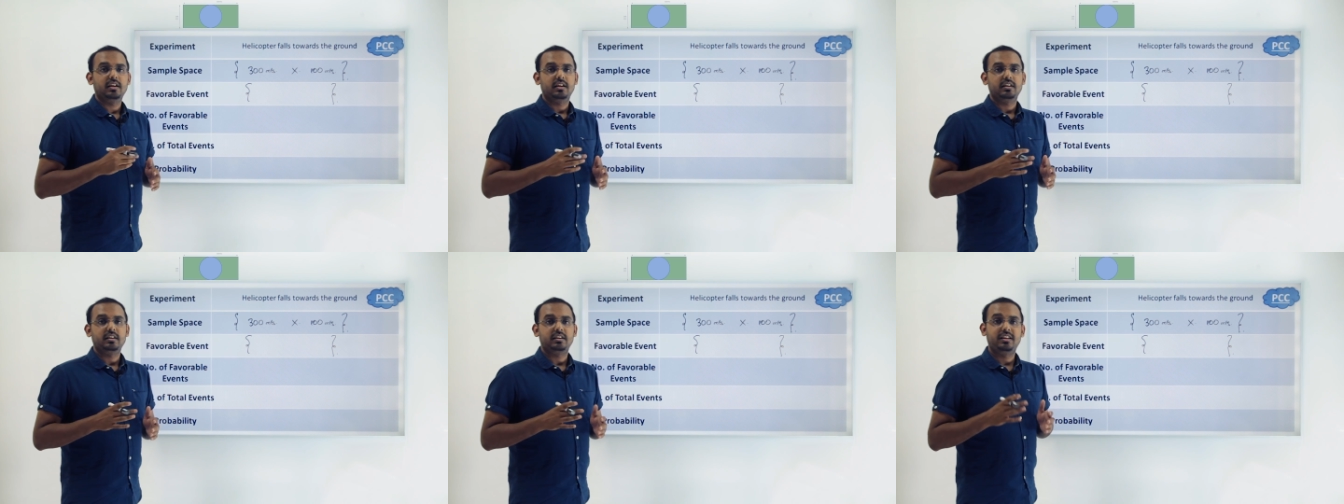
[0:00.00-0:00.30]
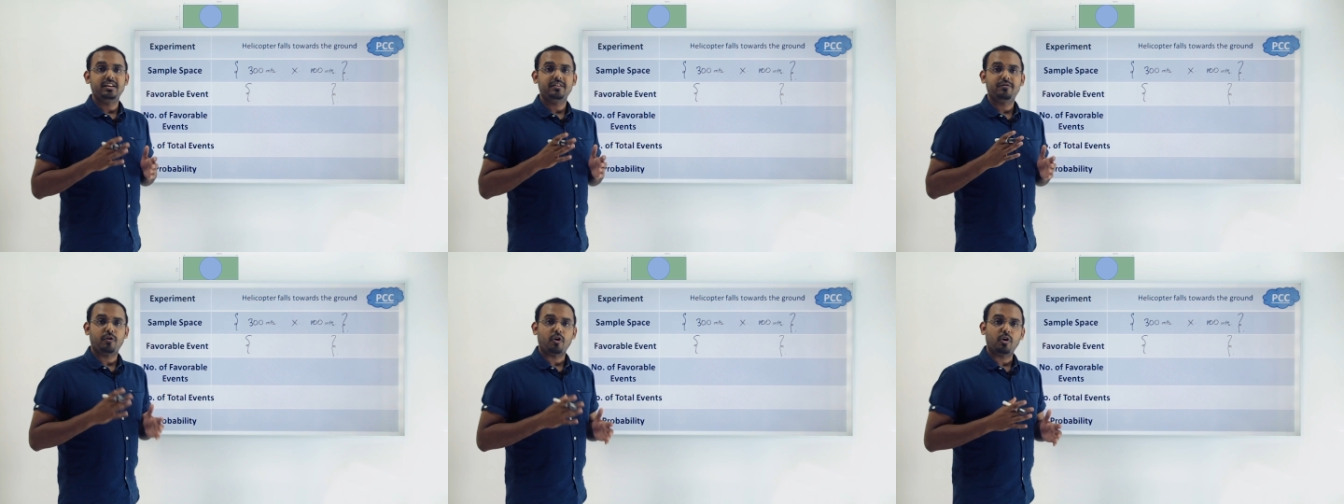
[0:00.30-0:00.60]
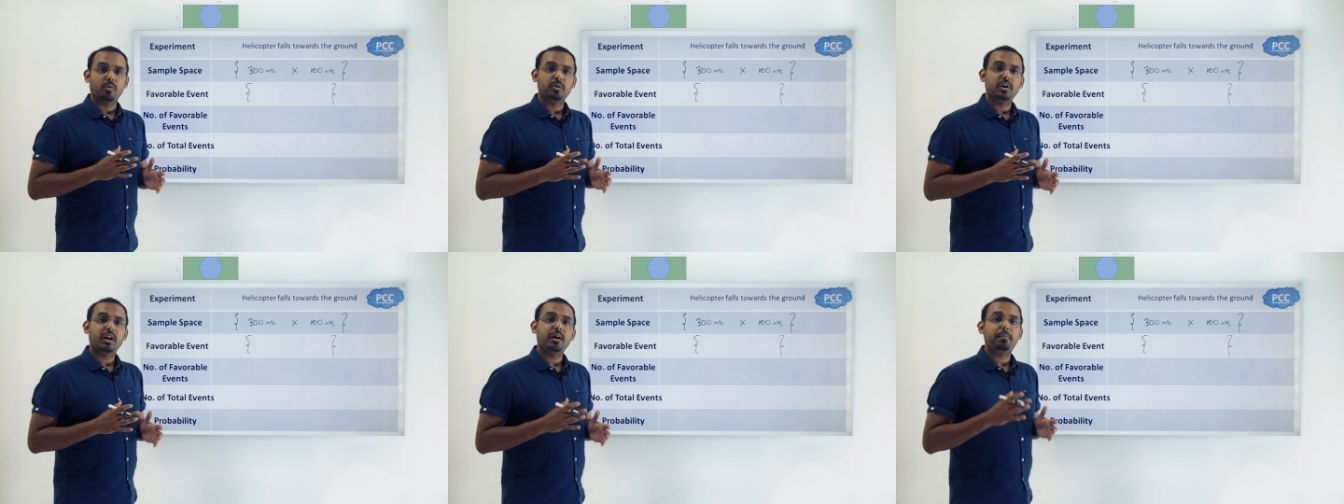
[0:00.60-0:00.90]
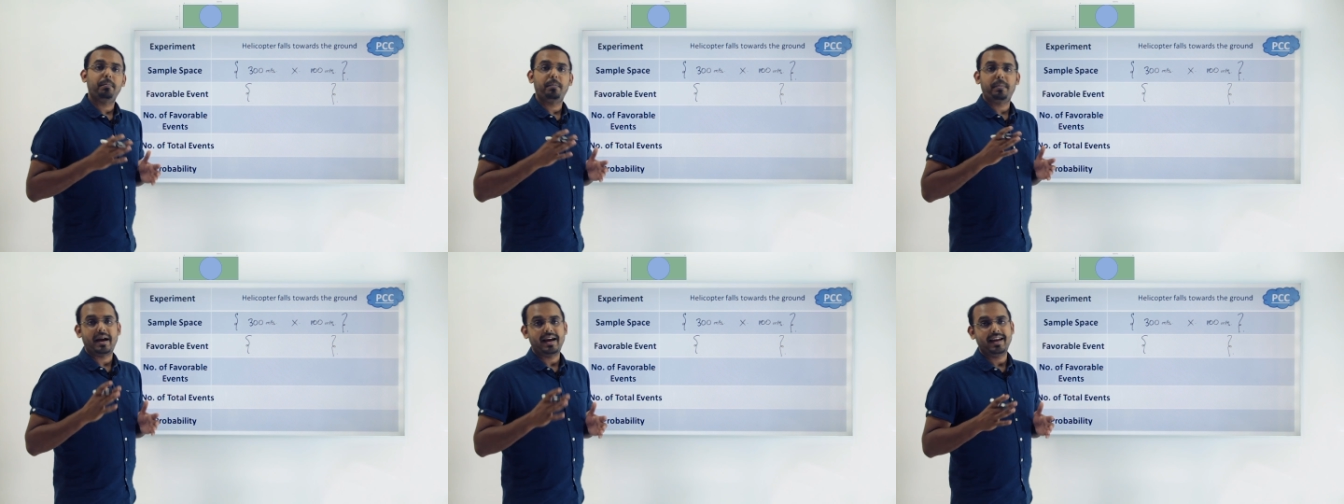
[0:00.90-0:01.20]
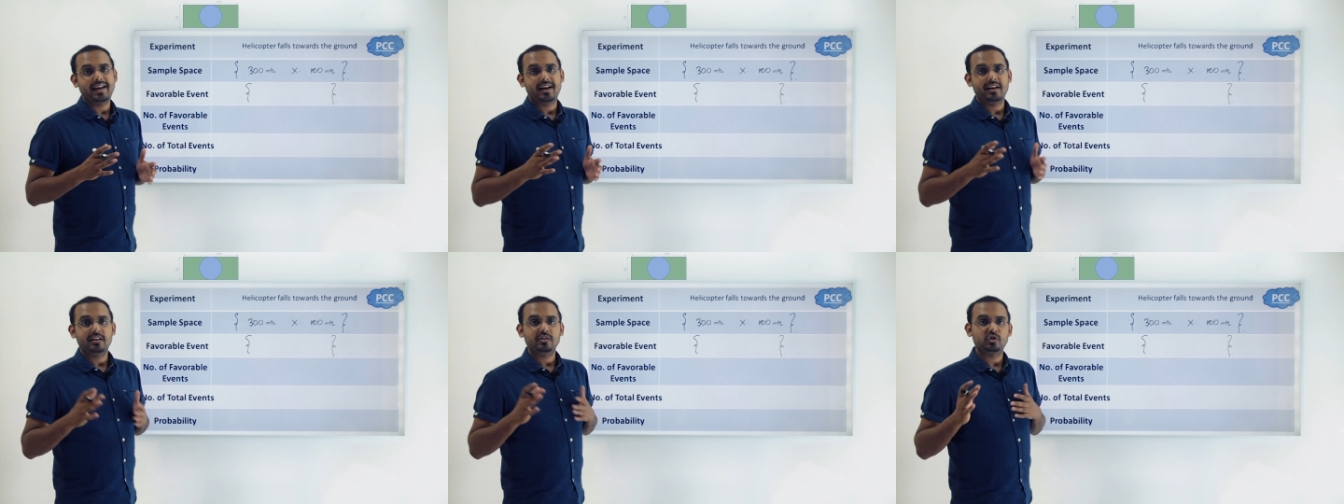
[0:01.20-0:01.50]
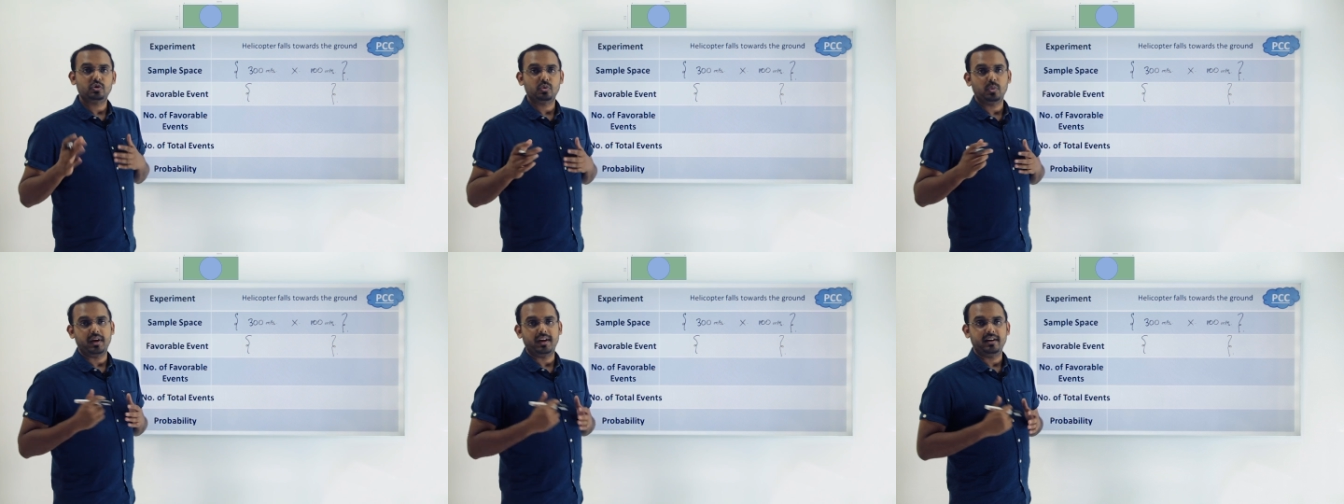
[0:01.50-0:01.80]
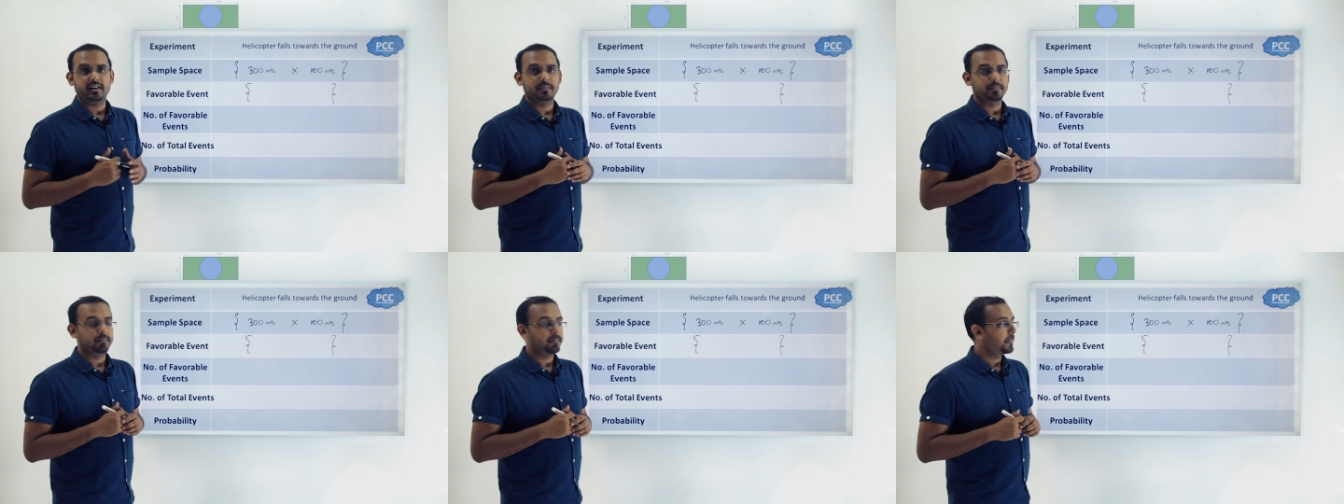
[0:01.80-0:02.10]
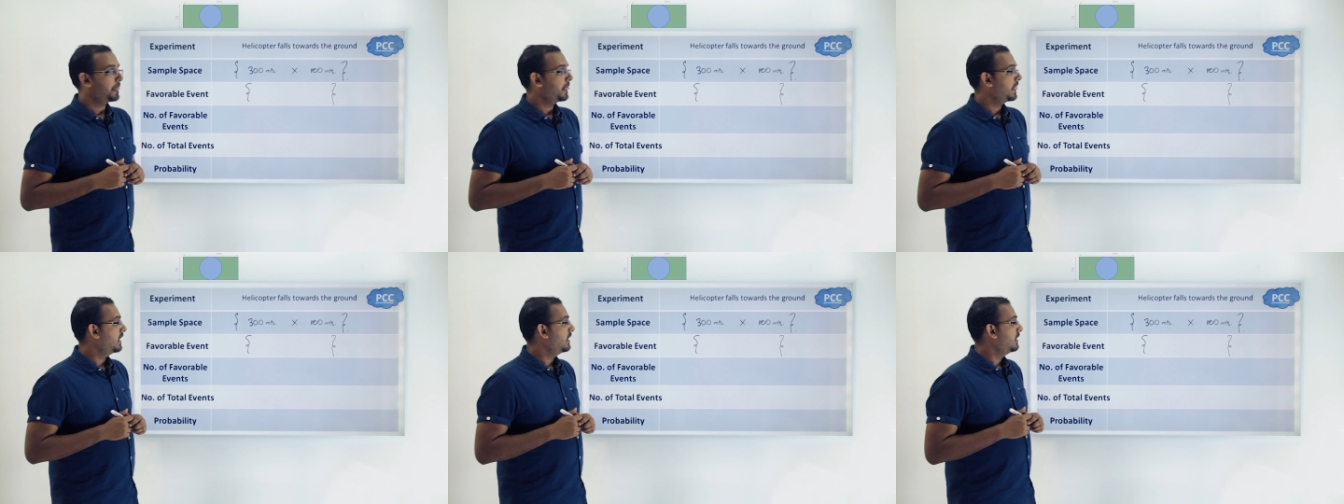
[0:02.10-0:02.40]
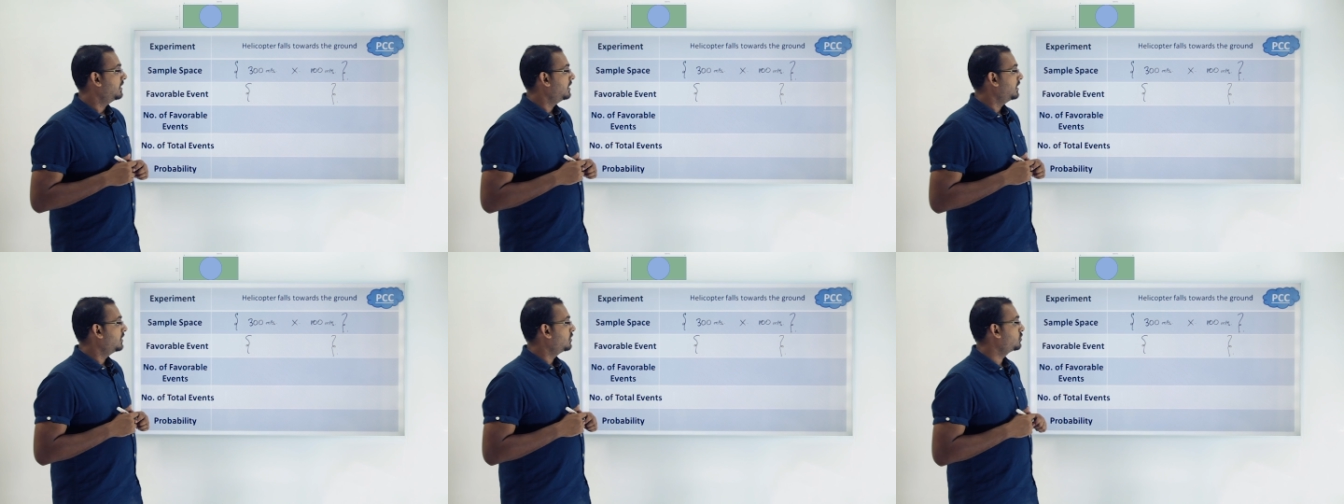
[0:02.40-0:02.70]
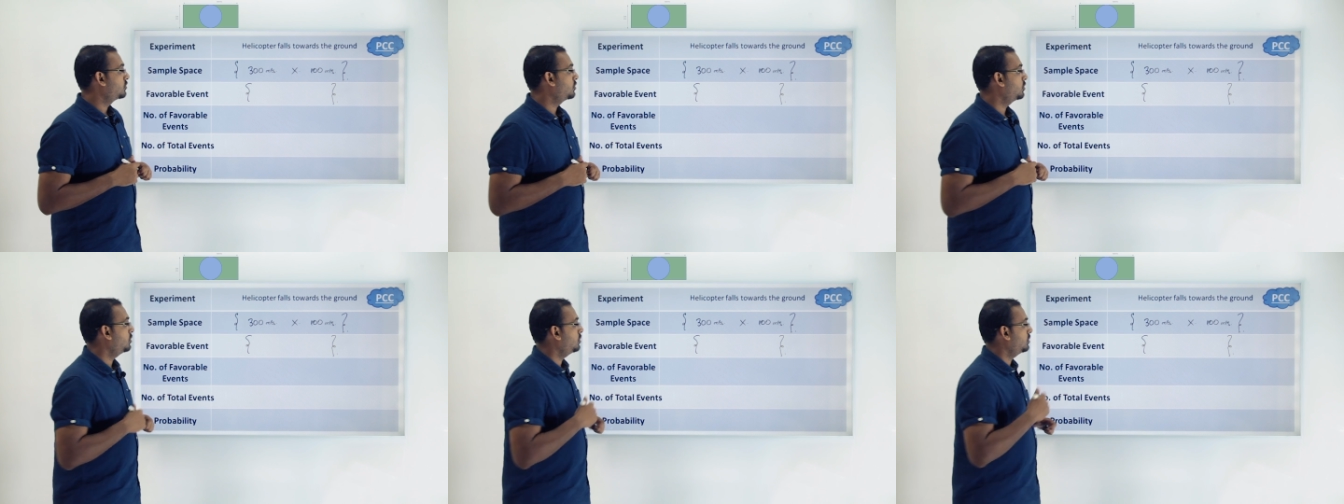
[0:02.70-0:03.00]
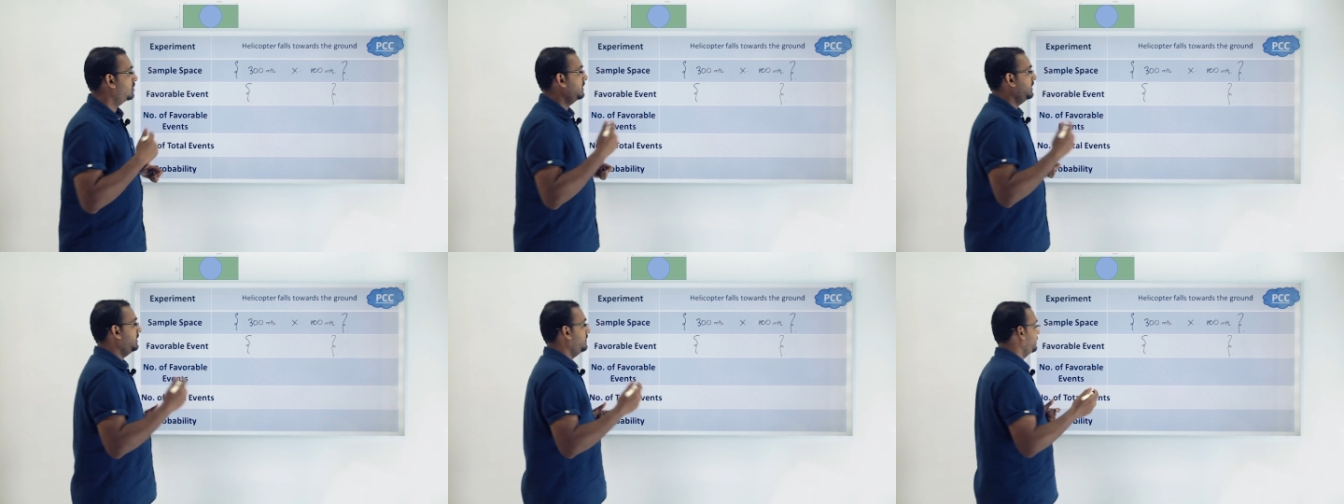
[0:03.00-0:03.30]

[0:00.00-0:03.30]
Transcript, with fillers: the formula pi r square. So if